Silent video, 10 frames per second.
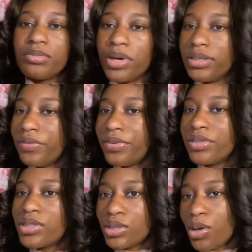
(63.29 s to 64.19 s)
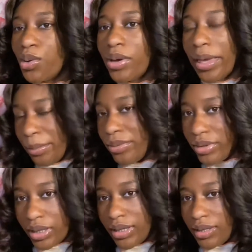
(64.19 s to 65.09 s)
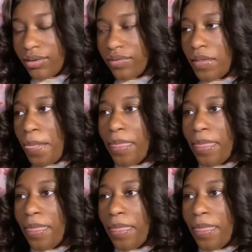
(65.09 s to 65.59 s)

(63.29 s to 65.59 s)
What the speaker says: month, so April 30th,